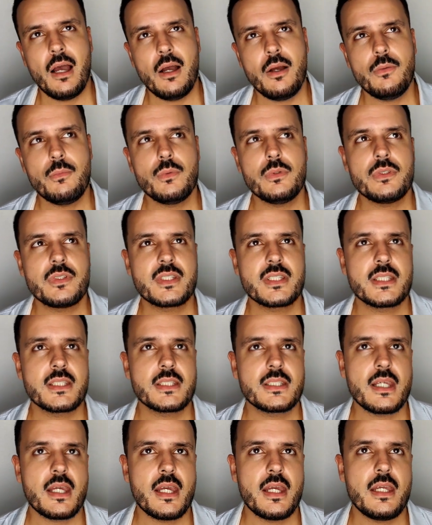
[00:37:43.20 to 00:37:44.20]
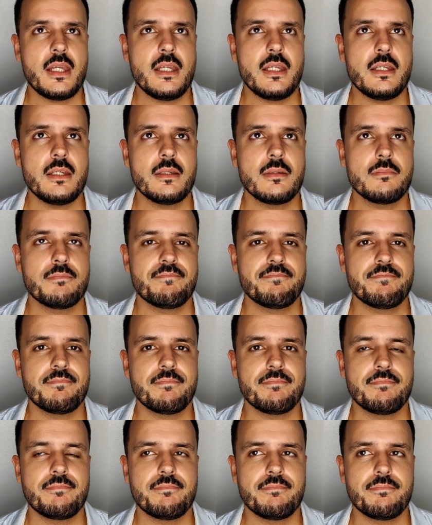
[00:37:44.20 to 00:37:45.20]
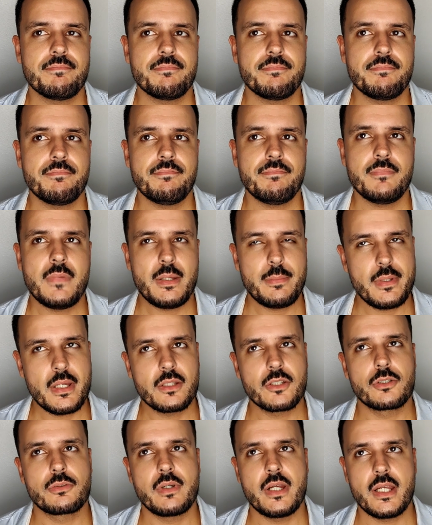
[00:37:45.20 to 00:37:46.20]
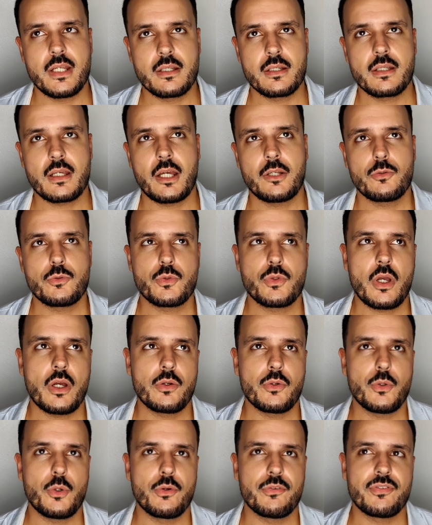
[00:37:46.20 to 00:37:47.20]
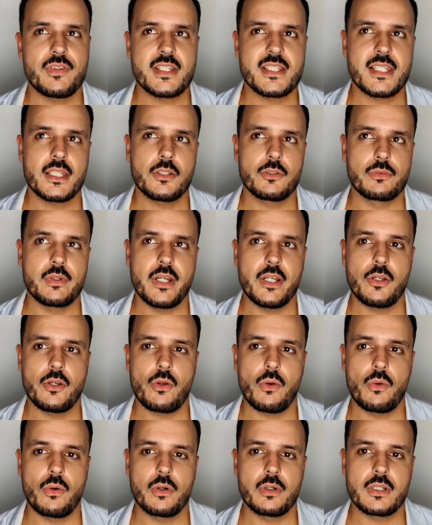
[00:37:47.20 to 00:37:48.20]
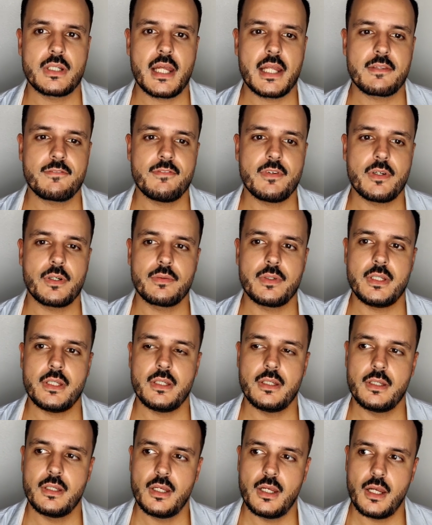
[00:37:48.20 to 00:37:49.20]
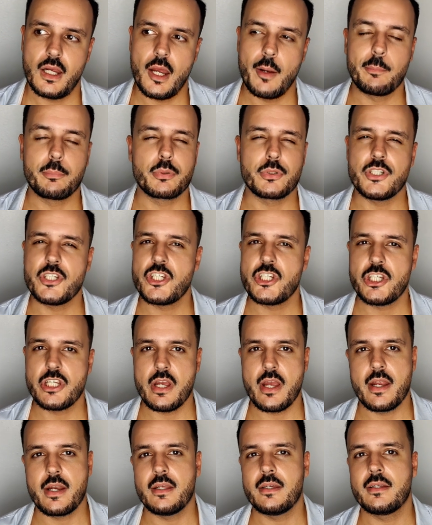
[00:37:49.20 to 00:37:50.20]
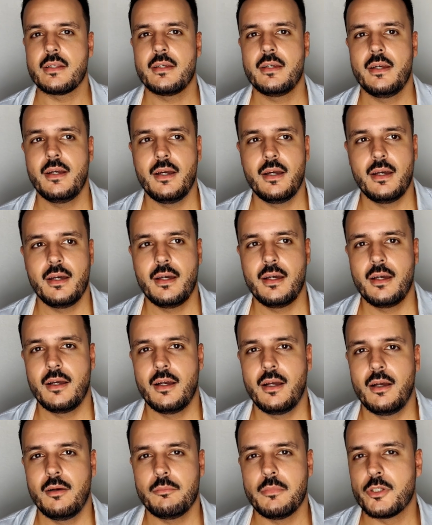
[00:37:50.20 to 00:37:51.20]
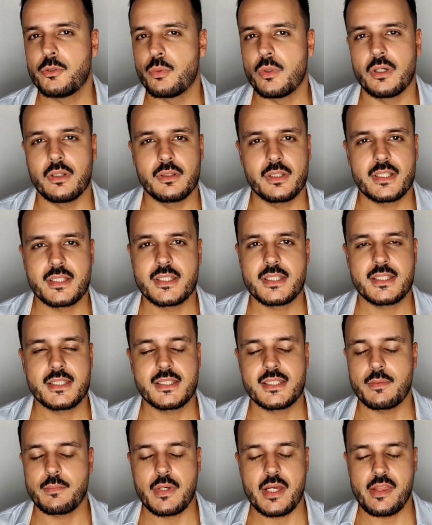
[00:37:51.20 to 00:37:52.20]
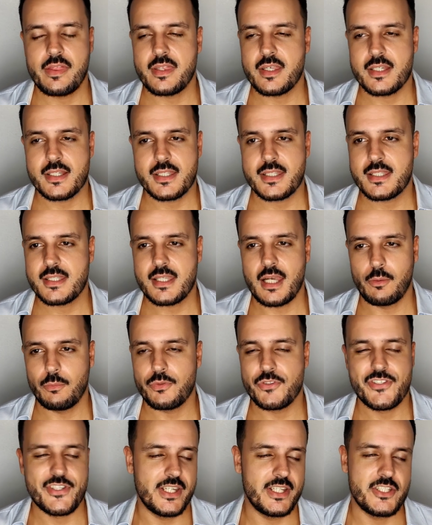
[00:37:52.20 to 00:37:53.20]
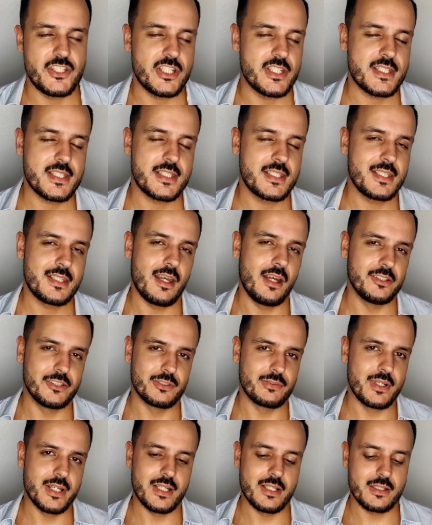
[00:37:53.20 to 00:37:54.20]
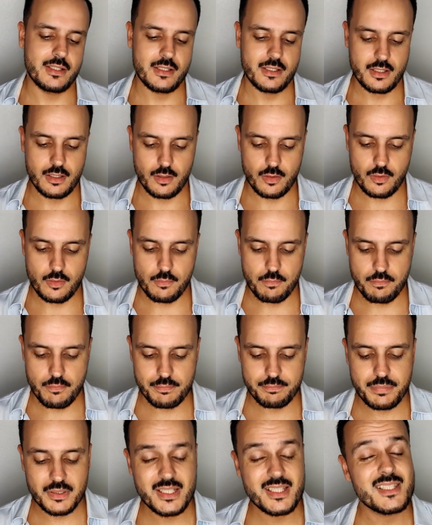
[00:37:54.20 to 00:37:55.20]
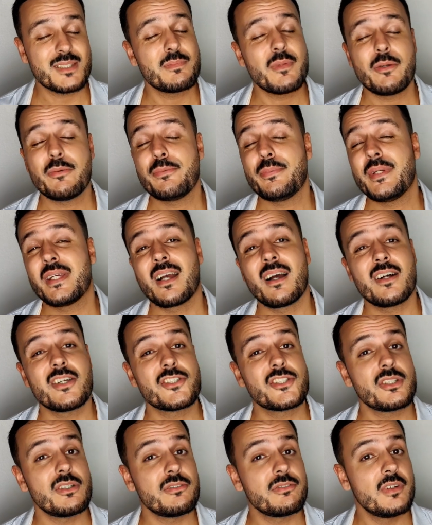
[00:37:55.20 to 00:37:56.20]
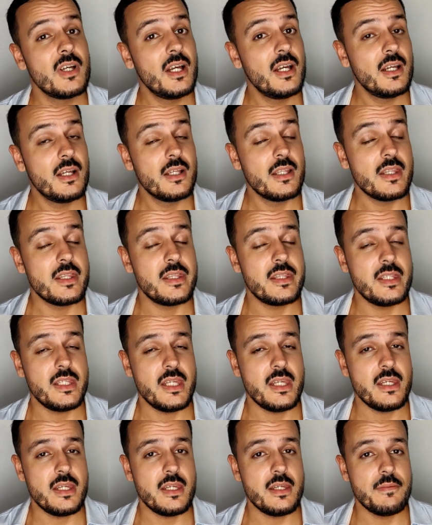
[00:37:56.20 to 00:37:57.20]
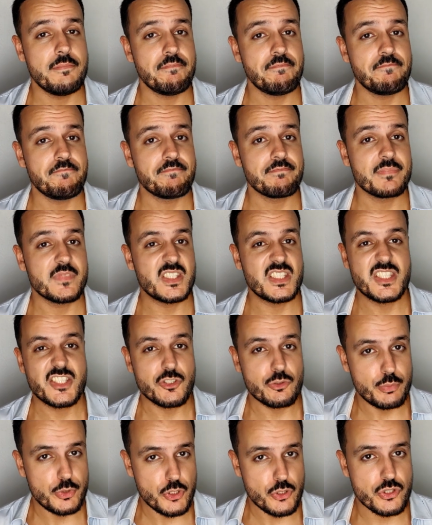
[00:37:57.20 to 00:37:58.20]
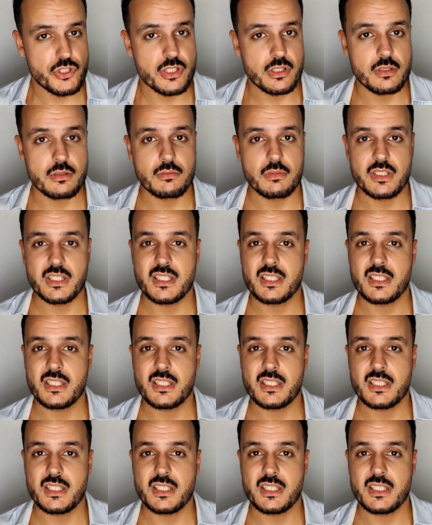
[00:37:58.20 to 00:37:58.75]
I would say maybe underrated I don't I don't know if it's underrated or not very appreciated but well it's semantics I would say just underrated um, but it's maybe because of the um, distribution.